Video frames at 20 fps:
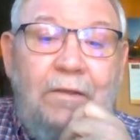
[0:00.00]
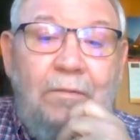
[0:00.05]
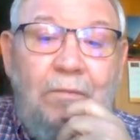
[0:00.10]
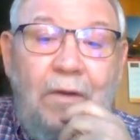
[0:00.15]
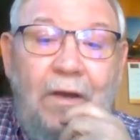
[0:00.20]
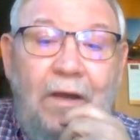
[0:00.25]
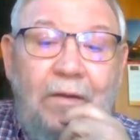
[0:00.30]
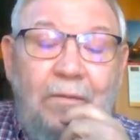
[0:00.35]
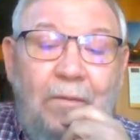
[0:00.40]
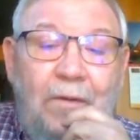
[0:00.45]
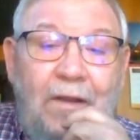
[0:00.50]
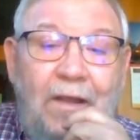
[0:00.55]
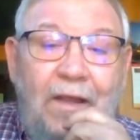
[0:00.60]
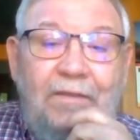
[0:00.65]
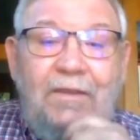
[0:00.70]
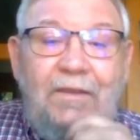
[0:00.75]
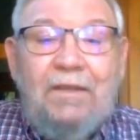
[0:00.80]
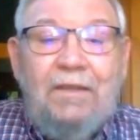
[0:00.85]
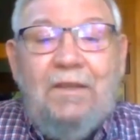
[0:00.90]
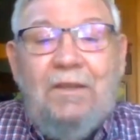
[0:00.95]
right. Well, I
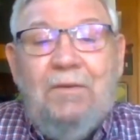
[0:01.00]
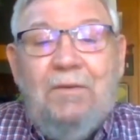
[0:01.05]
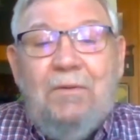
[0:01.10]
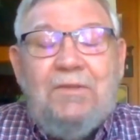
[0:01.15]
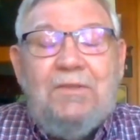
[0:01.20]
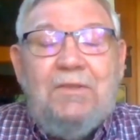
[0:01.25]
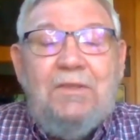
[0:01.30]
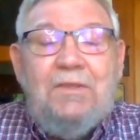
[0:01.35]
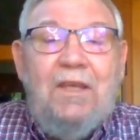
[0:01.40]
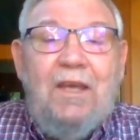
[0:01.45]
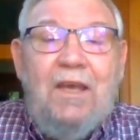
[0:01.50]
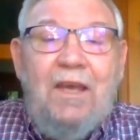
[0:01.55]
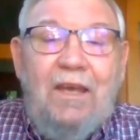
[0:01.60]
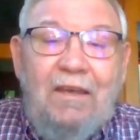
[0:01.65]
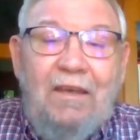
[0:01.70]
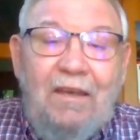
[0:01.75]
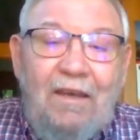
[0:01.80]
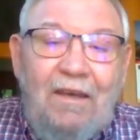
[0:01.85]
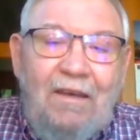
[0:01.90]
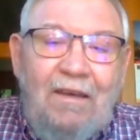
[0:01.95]
think the
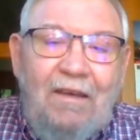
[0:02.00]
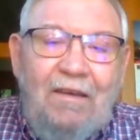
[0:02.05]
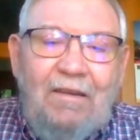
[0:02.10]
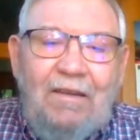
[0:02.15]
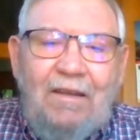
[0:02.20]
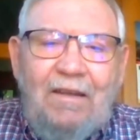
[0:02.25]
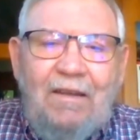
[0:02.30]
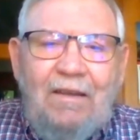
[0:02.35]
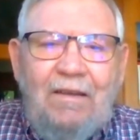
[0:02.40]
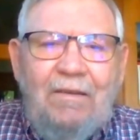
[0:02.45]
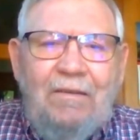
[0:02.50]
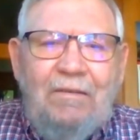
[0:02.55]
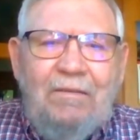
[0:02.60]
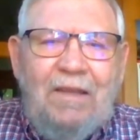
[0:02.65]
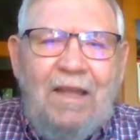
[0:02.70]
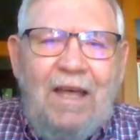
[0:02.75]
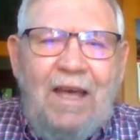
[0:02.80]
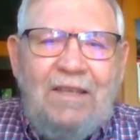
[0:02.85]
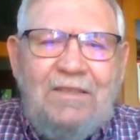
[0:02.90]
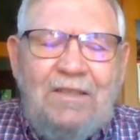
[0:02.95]
USDA
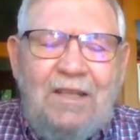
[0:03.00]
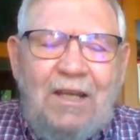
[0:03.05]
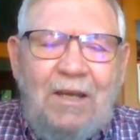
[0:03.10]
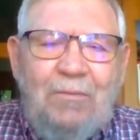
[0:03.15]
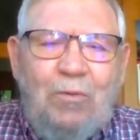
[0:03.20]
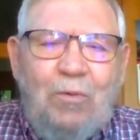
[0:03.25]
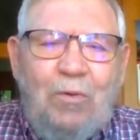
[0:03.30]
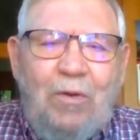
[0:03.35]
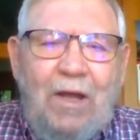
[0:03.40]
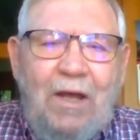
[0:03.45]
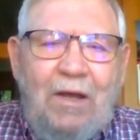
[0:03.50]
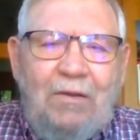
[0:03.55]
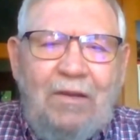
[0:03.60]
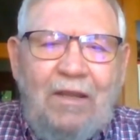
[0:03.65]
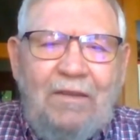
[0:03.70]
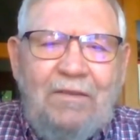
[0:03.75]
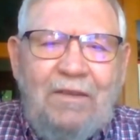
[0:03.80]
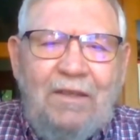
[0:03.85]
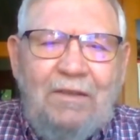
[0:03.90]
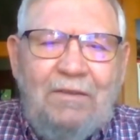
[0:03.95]
last time around,
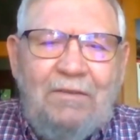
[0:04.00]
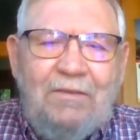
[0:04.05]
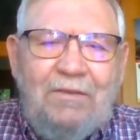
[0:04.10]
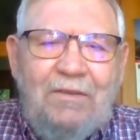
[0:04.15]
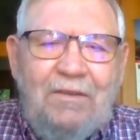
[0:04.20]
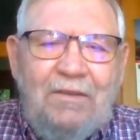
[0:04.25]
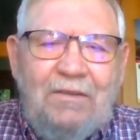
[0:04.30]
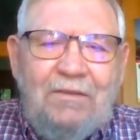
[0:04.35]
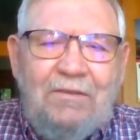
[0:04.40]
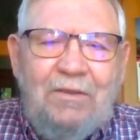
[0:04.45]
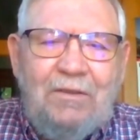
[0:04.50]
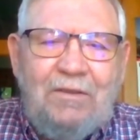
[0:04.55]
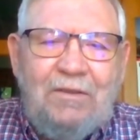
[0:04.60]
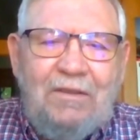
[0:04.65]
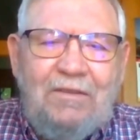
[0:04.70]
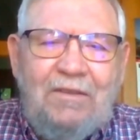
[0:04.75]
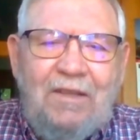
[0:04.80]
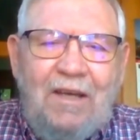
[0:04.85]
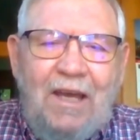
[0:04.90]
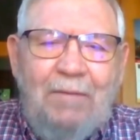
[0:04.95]
I think took
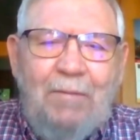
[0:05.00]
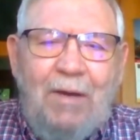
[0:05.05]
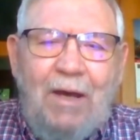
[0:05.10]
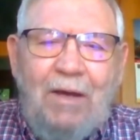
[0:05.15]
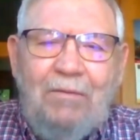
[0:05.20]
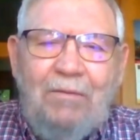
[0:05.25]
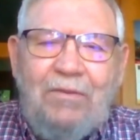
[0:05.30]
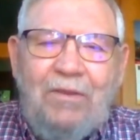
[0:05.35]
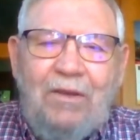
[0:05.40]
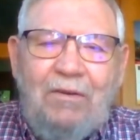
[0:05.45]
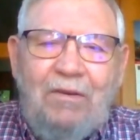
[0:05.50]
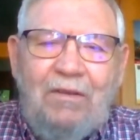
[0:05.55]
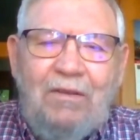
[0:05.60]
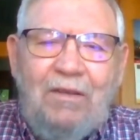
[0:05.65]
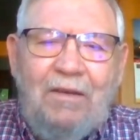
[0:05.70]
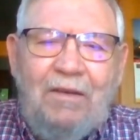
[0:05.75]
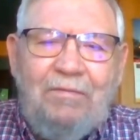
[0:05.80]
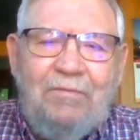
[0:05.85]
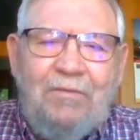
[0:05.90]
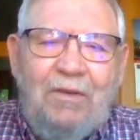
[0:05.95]
a time out there and
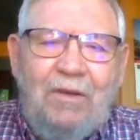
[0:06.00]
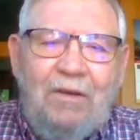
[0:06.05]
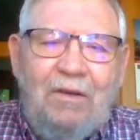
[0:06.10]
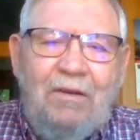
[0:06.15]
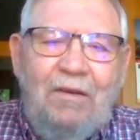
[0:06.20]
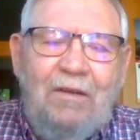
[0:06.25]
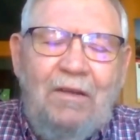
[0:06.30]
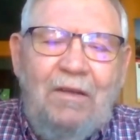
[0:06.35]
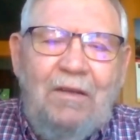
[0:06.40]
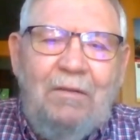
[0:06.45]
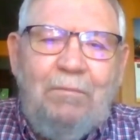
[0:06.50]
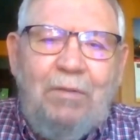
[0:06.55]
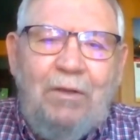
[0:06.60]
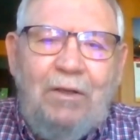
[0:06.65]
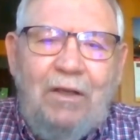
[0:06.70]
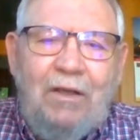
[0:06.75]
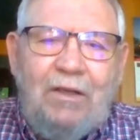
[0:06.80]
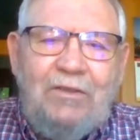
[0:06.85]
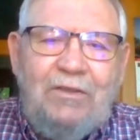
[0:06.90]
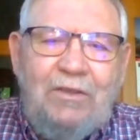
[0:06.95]
left their
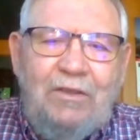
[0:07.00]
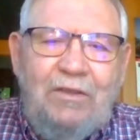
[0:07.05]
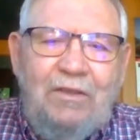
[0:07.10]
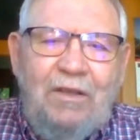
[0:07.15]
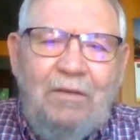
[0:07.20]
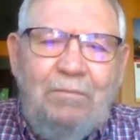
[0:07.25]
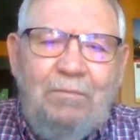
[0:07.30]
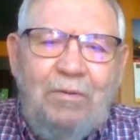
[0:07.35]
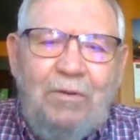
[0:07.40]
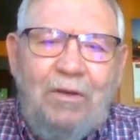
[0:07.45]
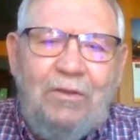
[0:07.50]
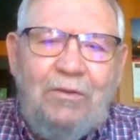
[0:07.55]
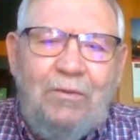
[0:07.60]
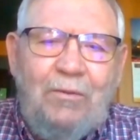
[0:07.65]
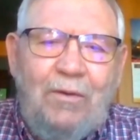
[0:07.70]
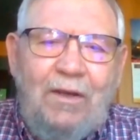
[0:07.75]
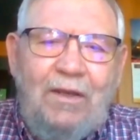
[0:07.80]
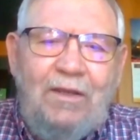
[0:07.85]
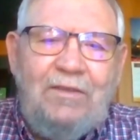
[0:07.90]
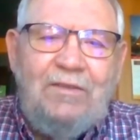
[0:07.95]
production number at
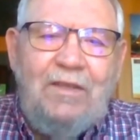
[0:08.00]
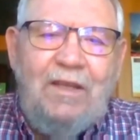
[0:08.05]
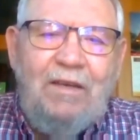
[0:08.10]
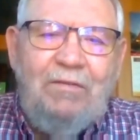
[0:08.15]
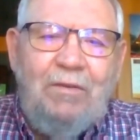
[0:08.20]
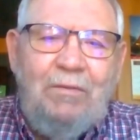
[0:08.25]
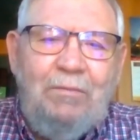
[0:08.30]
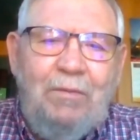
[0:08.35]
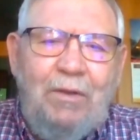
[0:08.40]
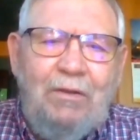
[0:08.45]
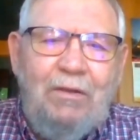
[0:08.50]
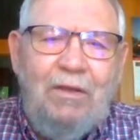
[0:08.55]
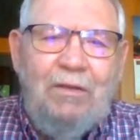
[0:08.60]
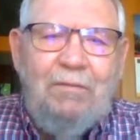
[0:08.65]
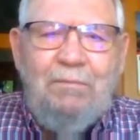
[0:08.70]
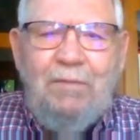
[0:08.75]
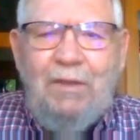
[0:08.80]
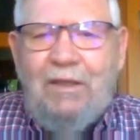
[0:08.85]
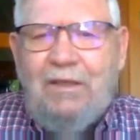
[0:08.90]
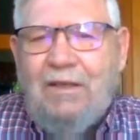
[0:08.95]
27
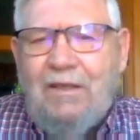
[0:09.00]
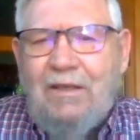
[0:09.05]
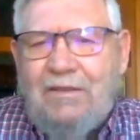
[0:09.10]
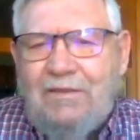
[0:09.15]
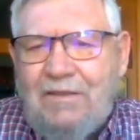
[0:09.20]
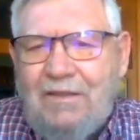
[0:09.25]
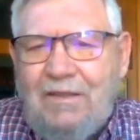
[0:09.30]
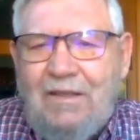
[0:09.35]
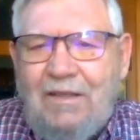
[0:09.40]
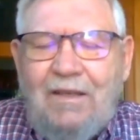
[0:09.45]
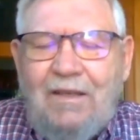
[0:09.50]
million because